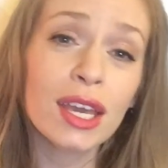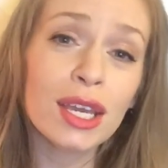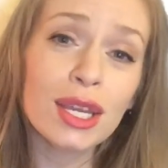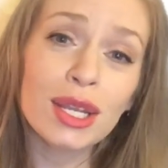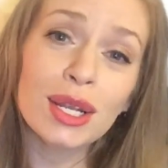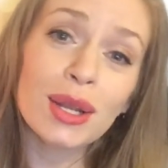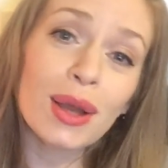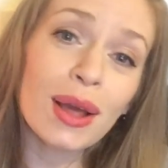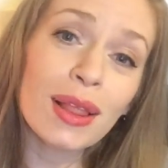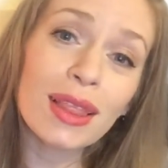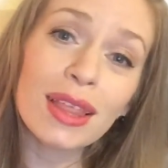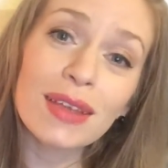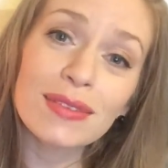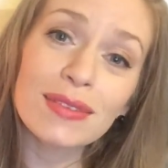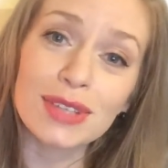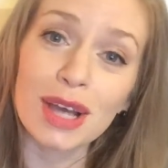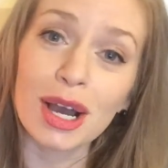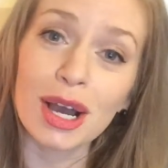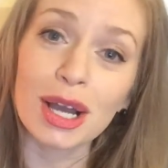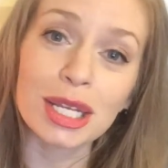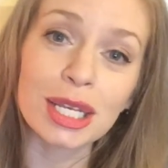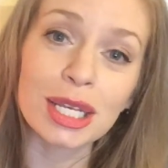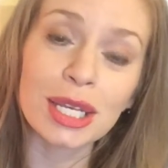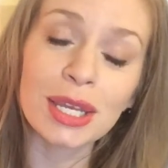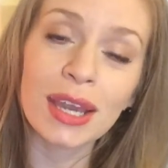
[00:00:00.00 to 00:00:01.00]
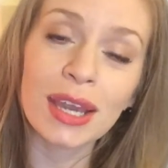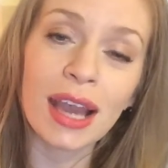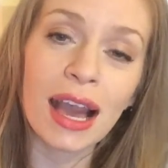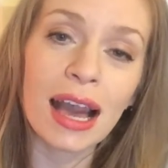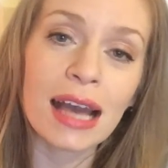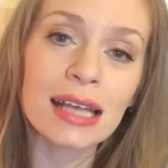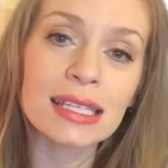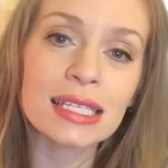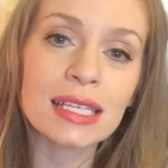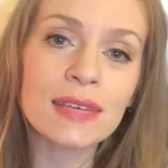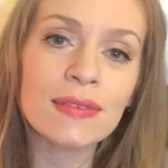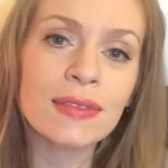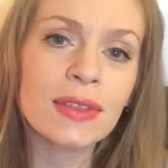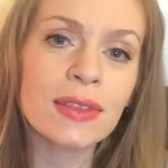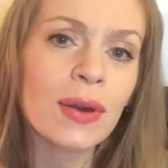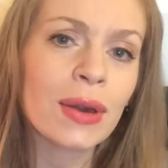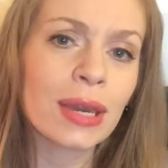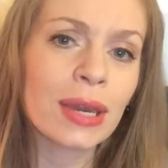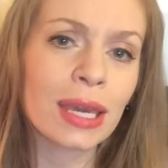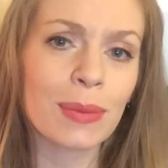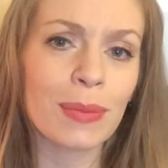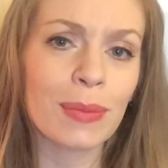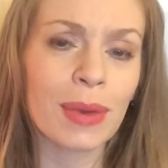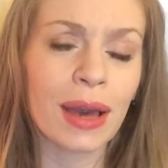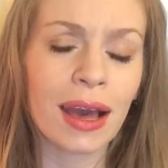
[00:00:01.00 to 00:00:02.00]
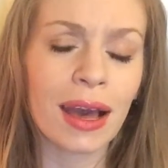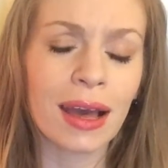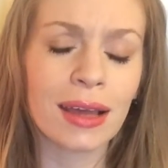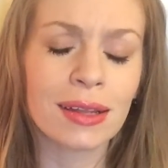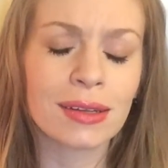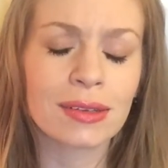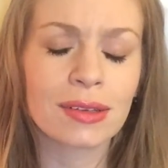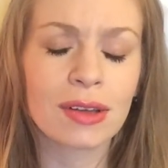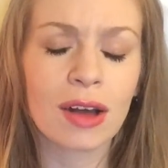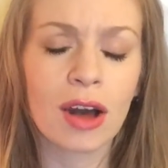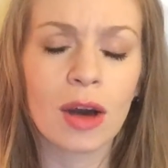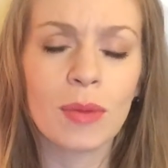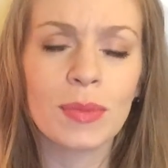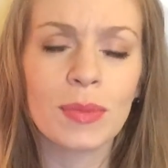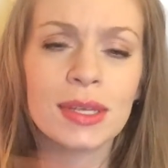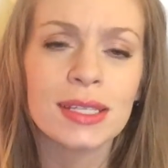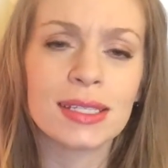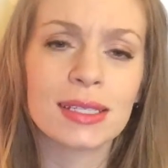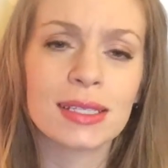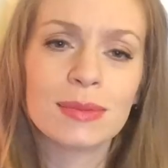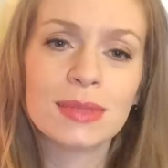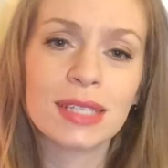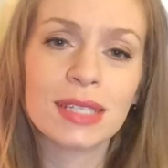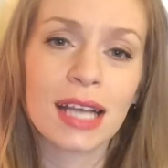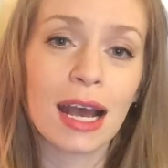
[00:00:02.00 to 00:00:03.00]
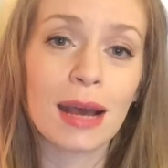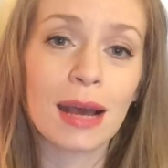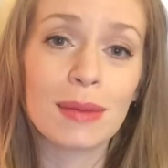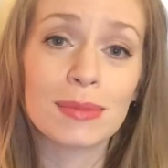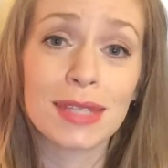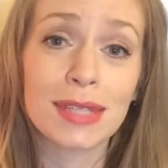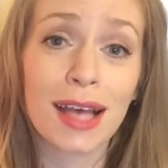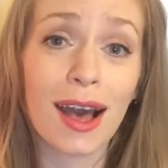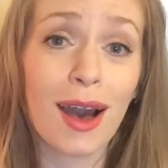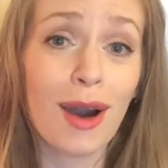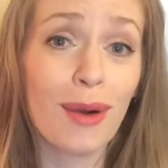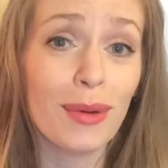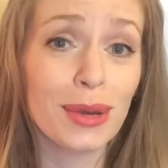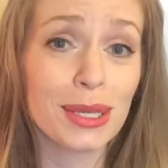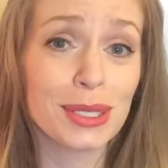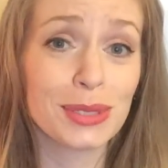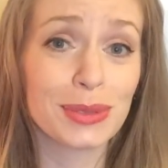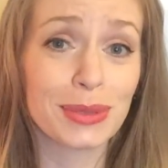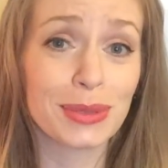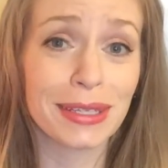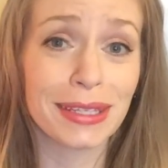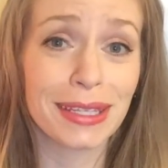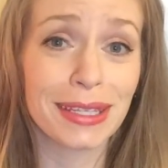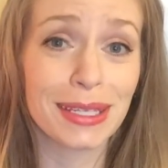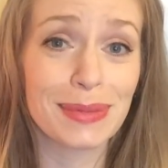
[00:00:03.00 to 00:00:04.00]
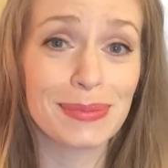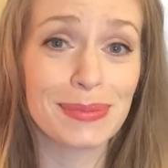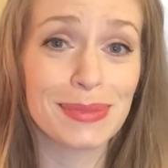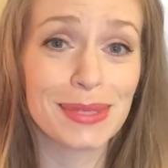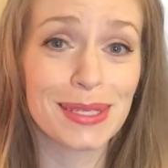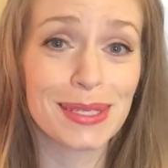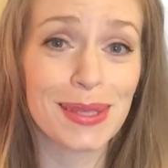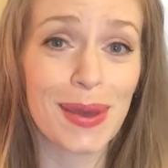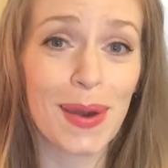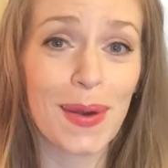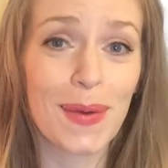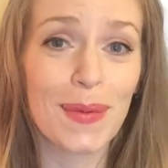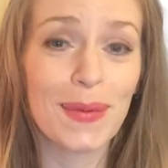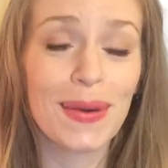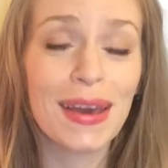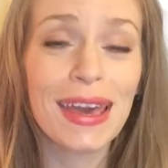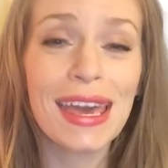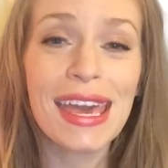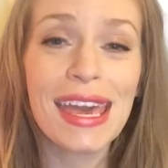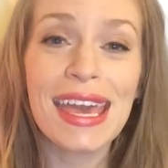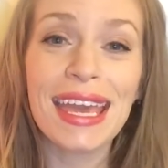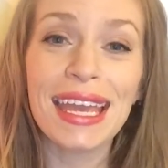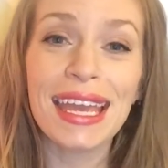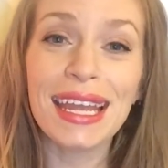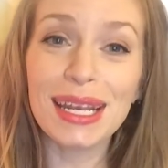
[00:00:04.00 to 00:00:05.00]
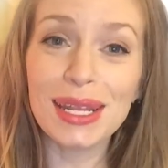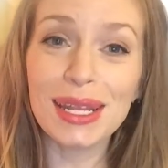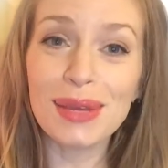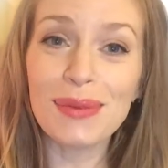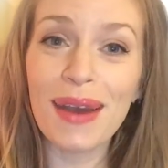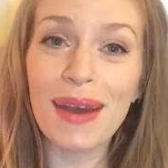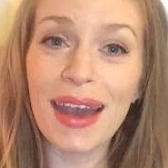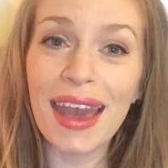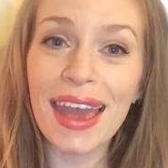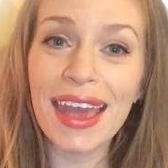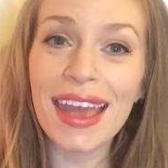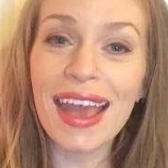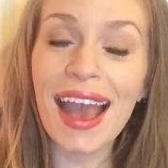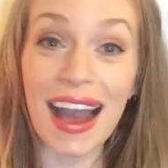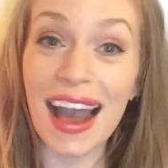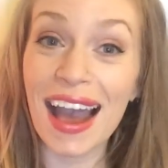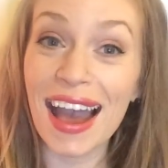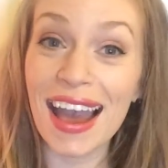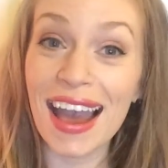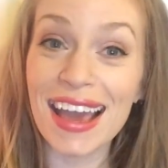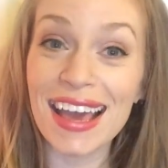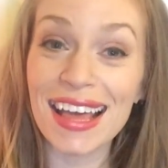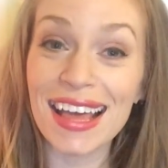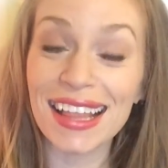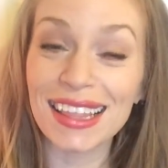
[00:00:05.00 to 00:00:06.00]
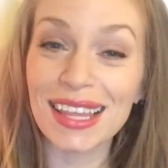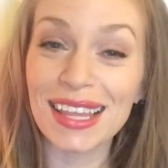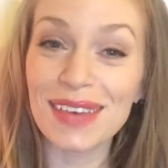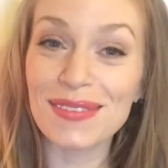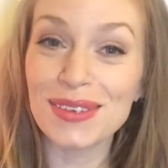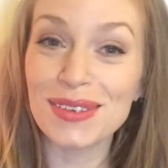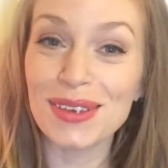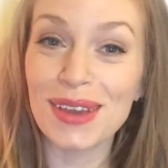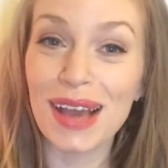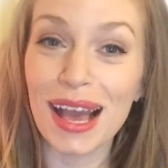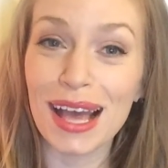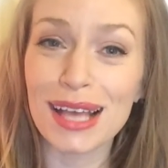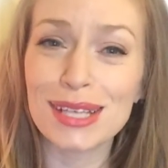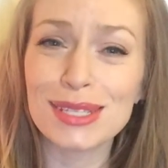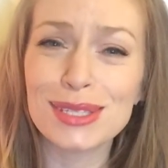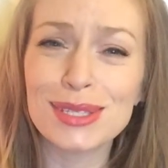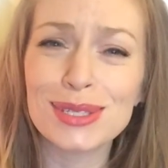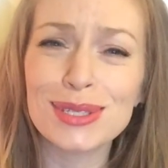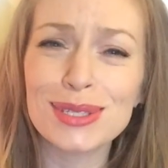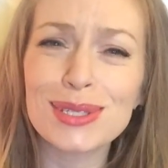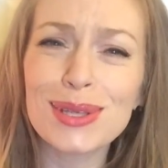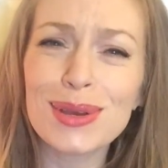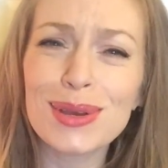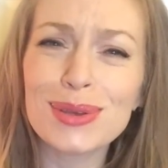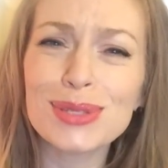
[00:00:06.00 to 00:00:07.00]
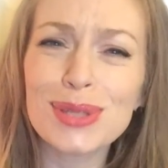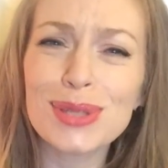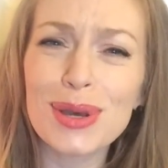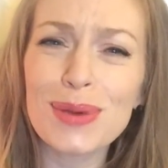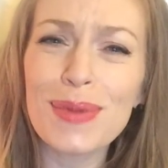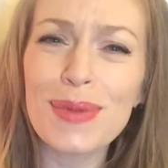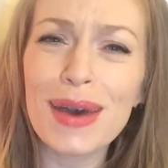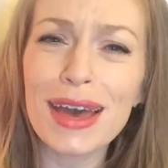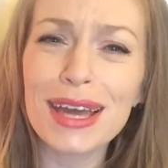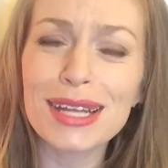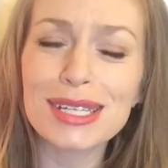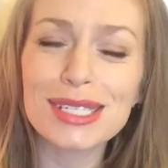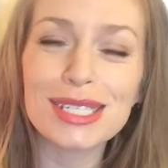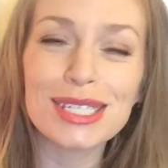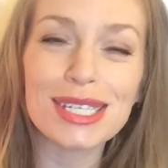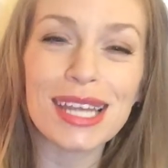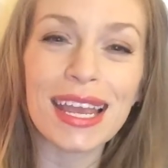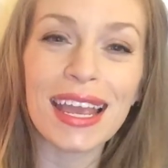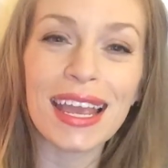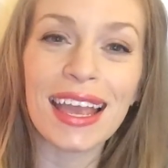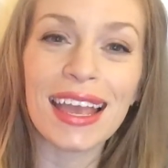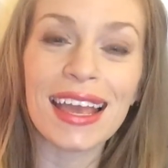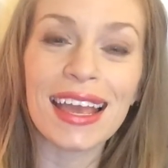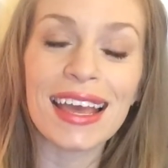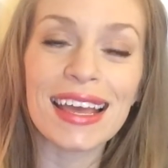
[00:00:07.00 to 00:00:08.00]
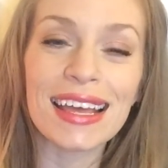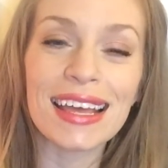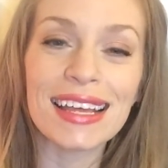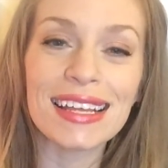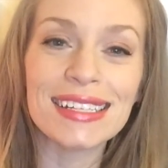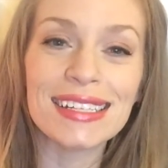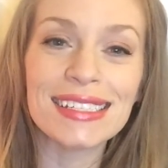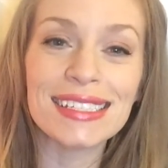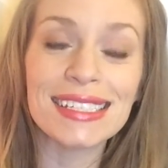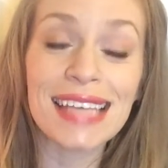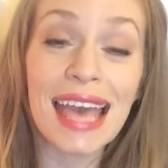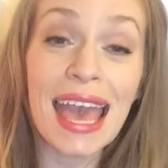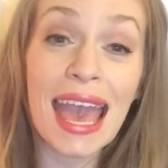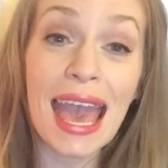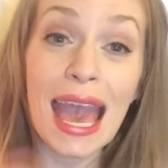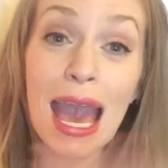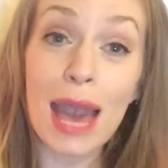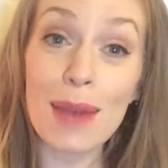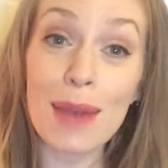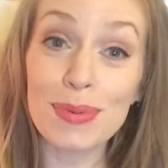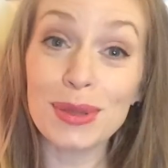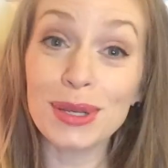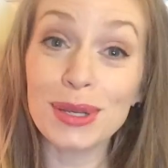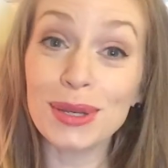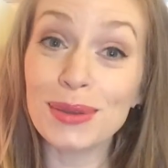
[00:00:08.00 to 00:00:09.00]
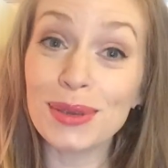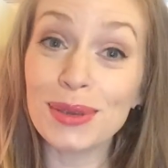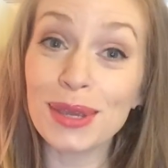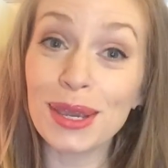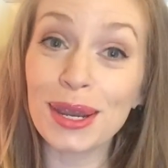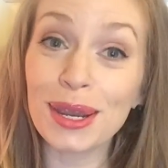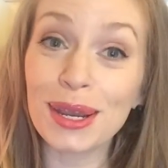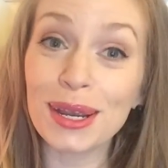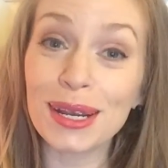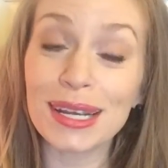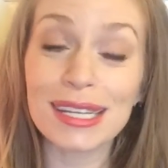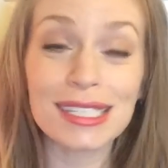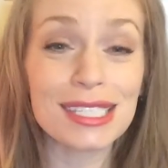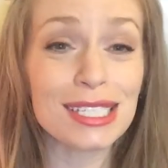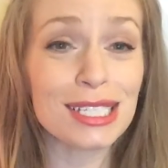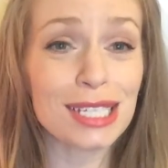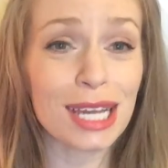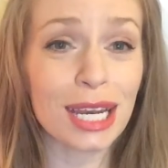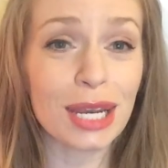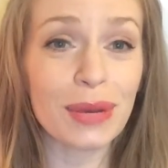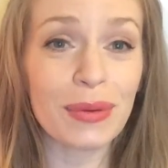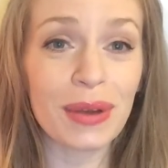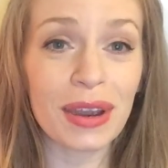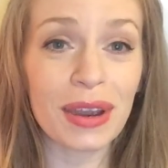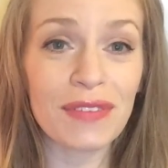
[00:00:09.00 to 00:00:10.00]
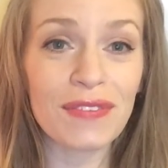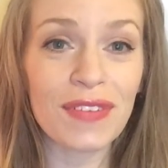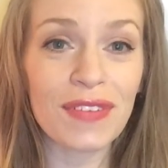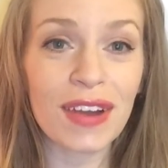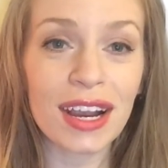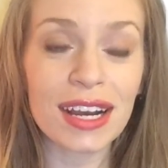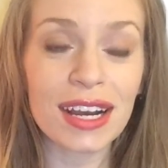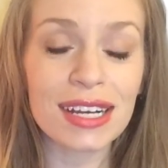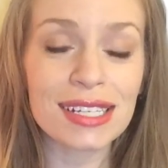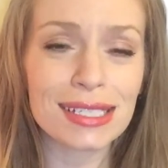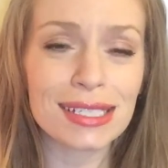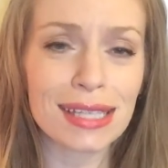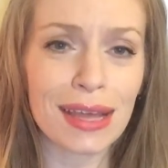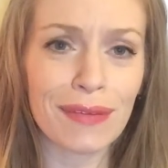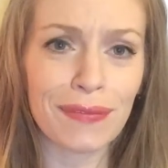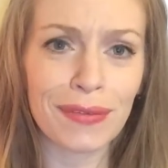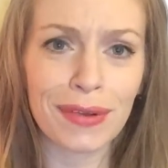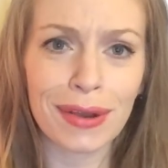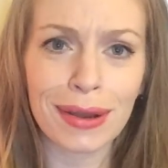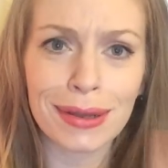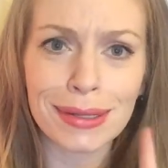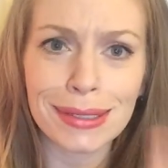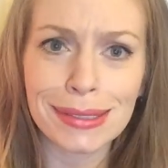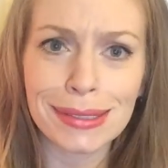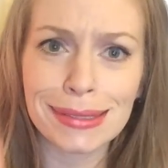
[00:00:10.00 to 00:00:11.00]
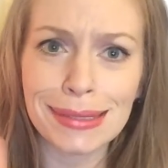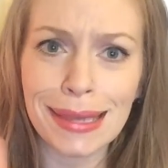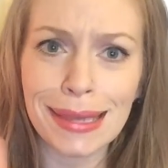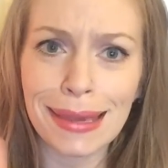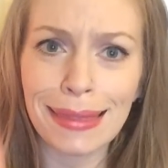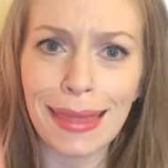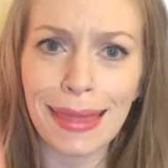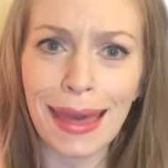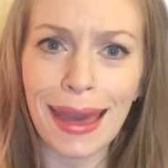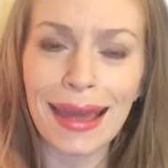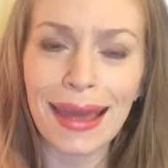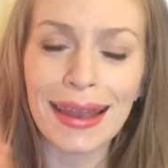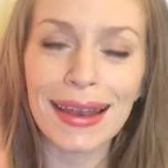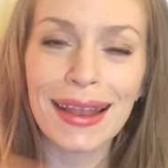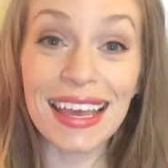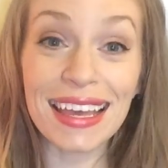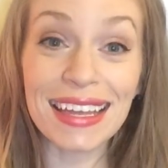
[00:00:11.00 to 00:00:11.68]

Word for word: You know I love talking to you guys, even though I get behind the comments sometimes. I always read them, so anyway, I love you guys so, so much, and and Happy New Year. It's January 1st. I forgot to say that.